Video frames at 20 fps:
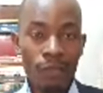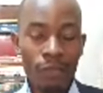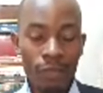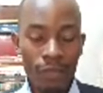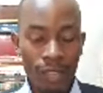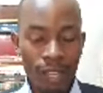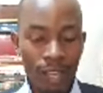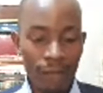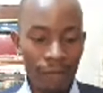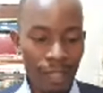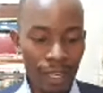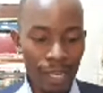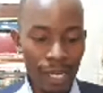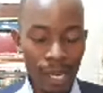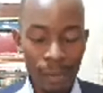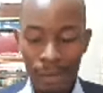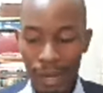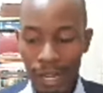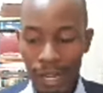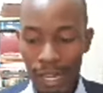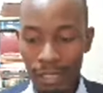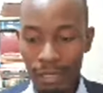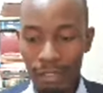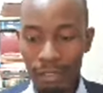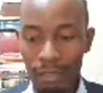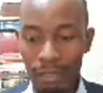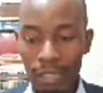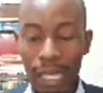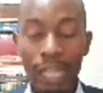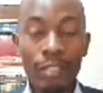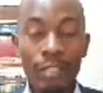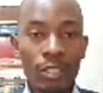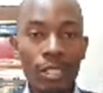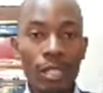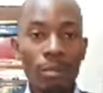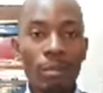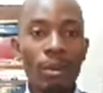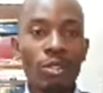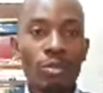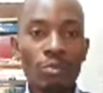And then number last, I talked
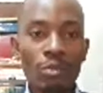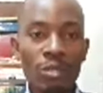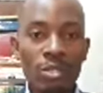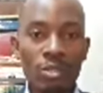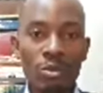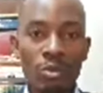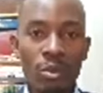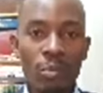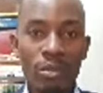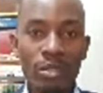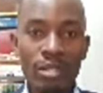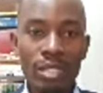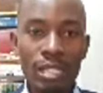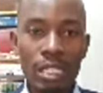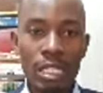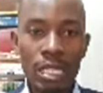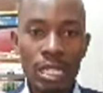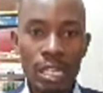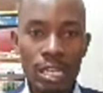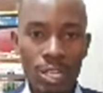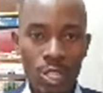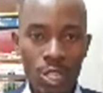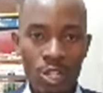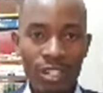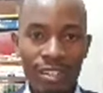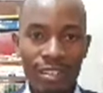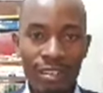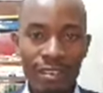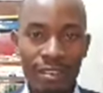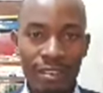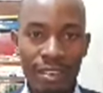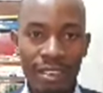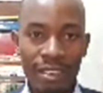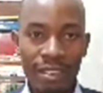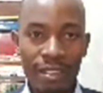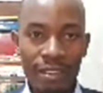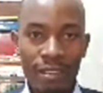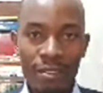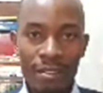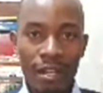about misrepresentation.
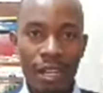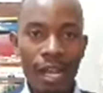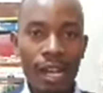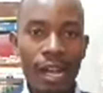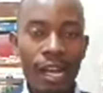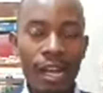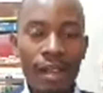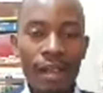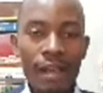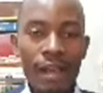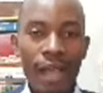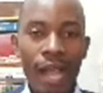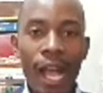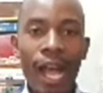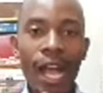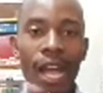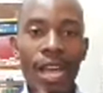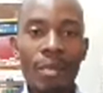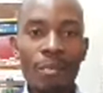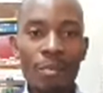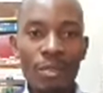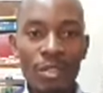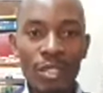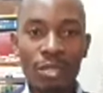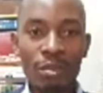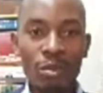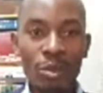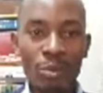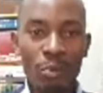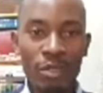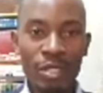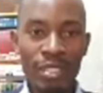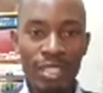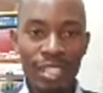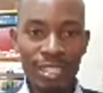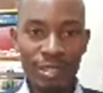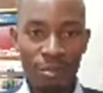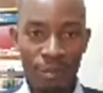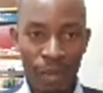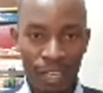I misrepresent
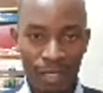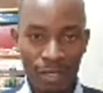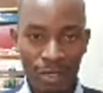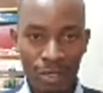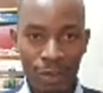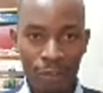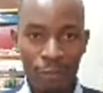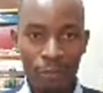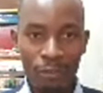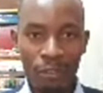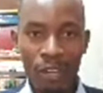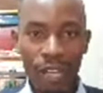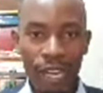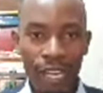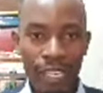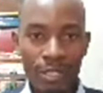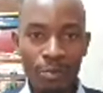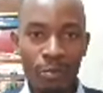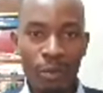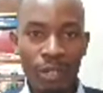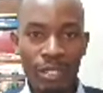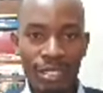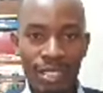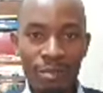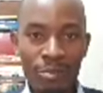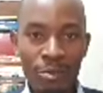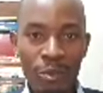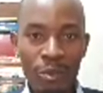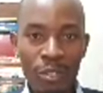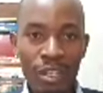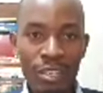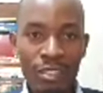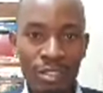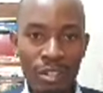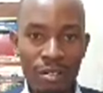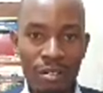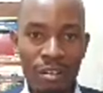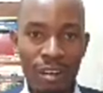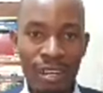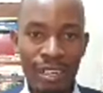myself as Pastor Mkuye
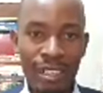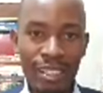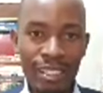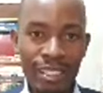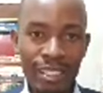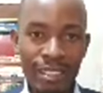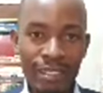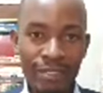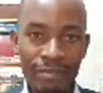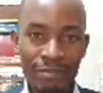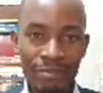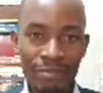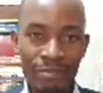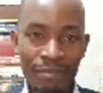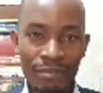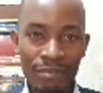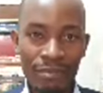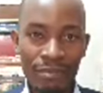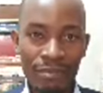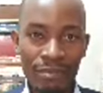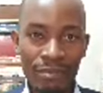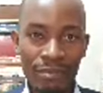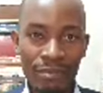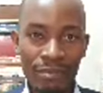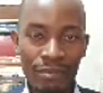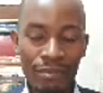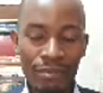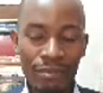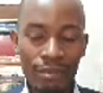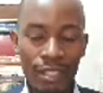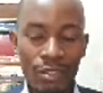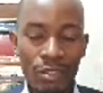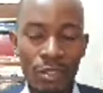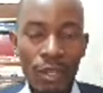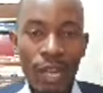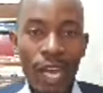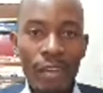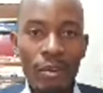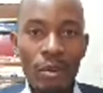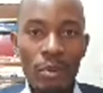Gerald. So
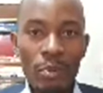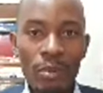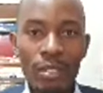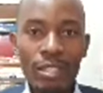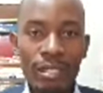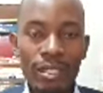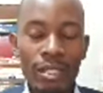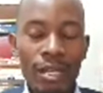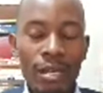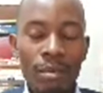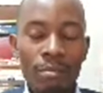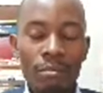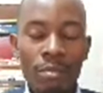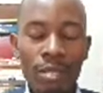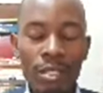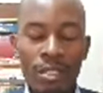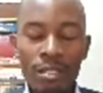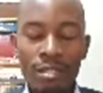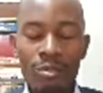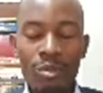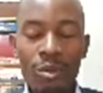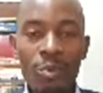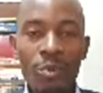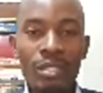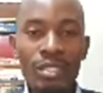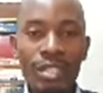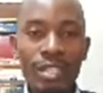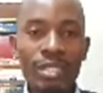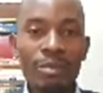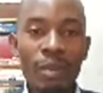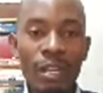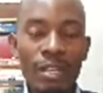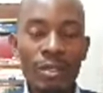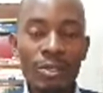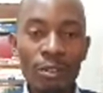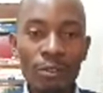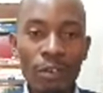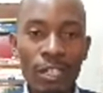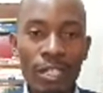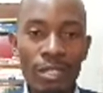I misrepresent myself
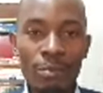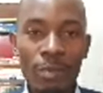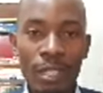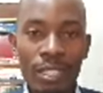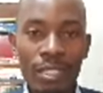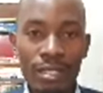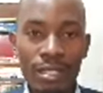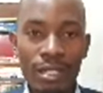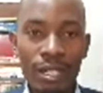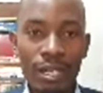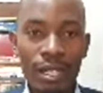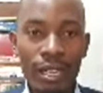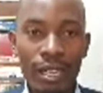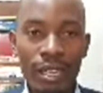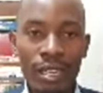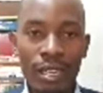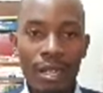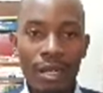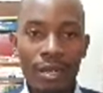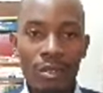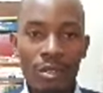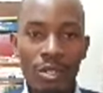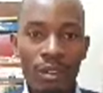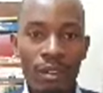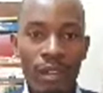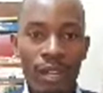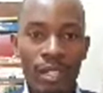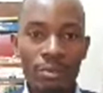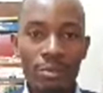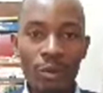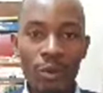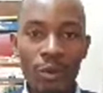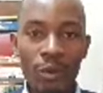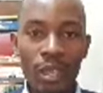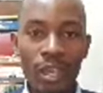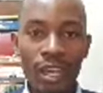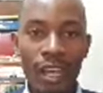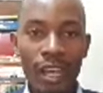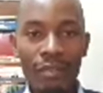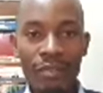as Pastor Gerald Mkuye,
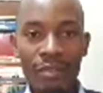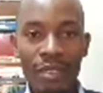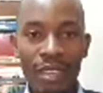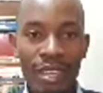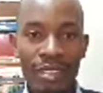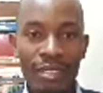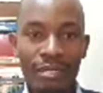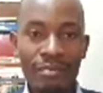and then